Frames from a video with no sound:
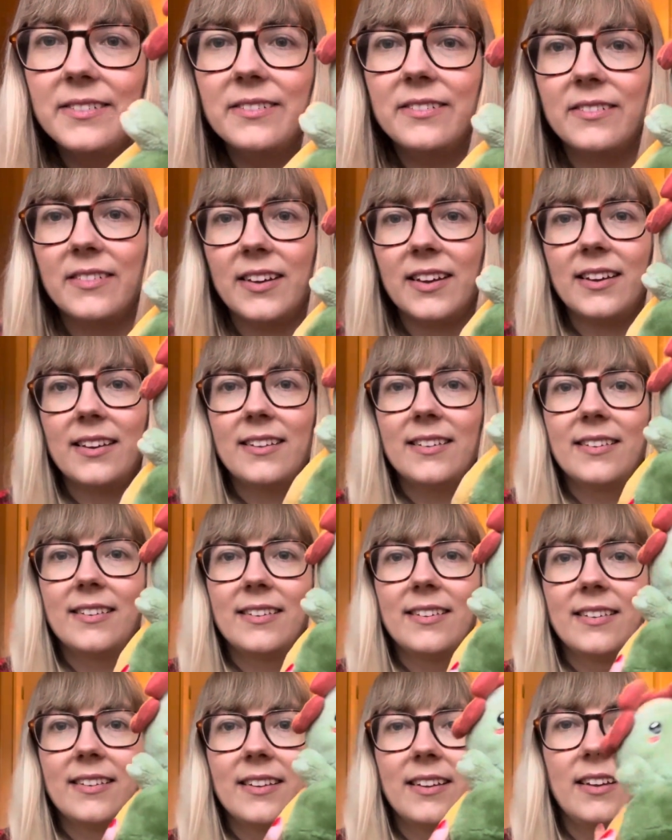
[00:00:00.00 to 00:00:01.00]

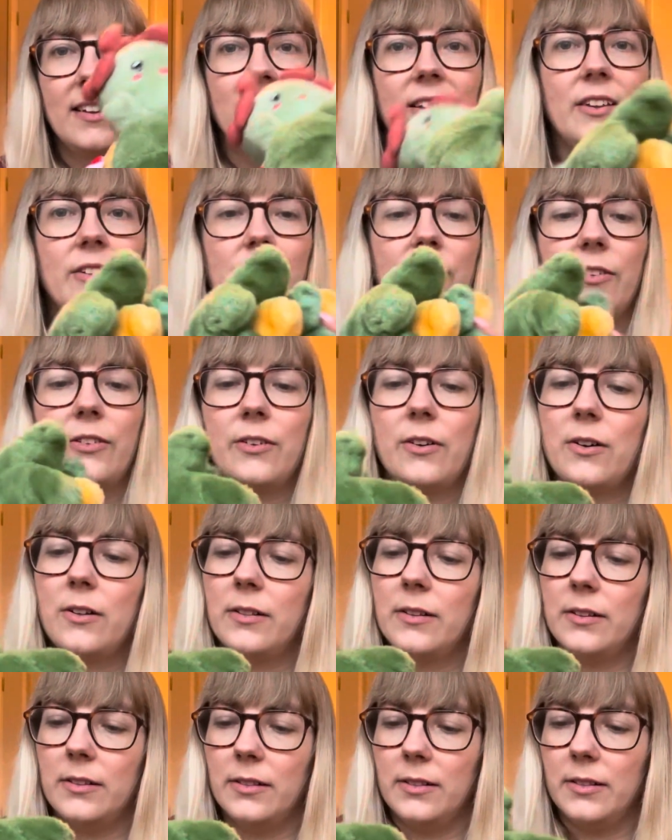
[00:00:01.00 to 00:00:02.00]
face. She's got a
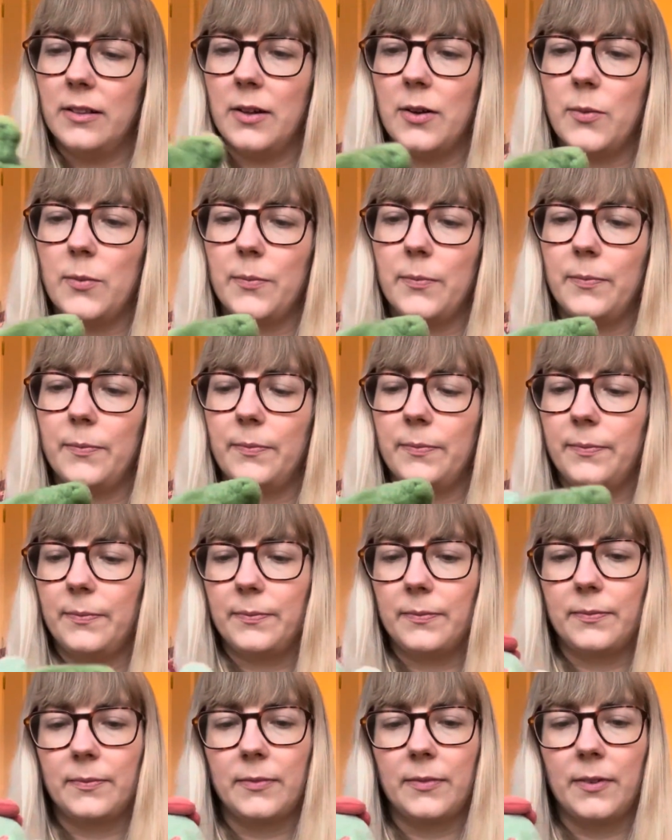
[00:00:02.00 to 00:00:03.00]
little
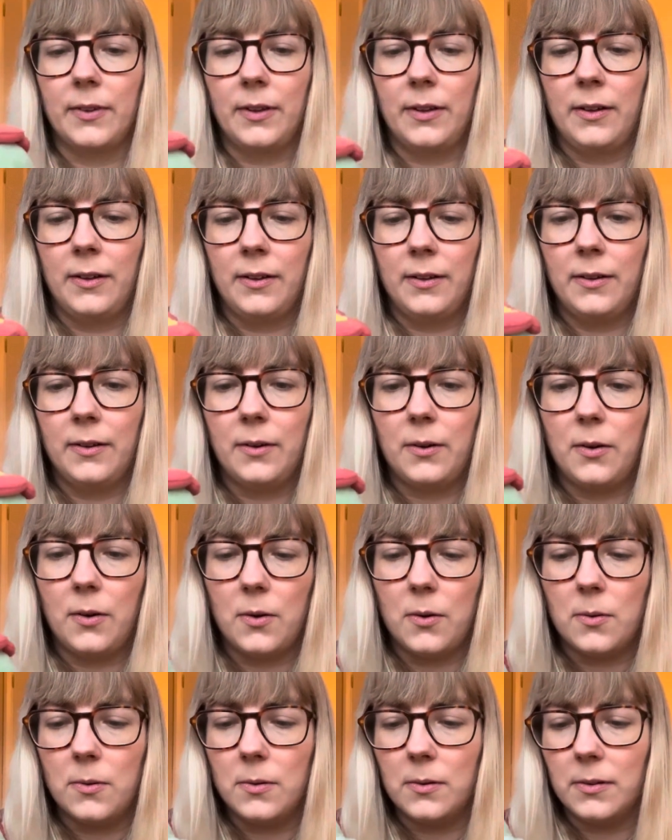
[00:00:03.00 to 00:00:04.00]

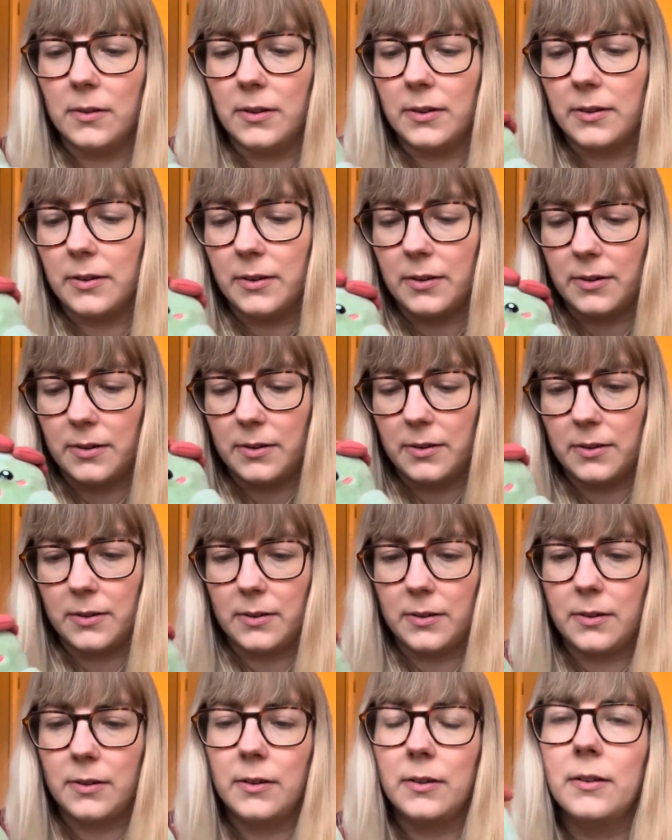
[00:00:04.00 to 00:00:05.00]
hole in
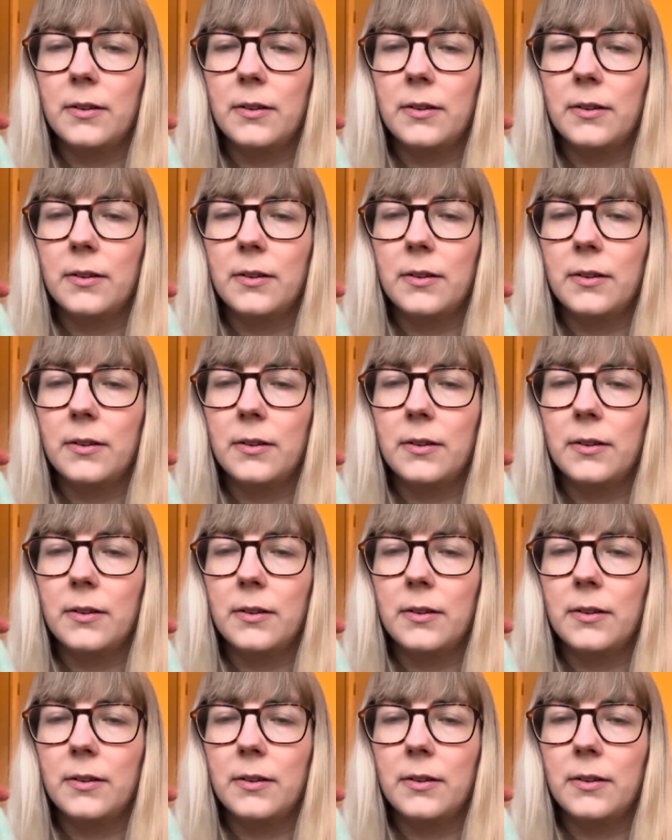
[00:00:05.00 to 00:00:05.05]
her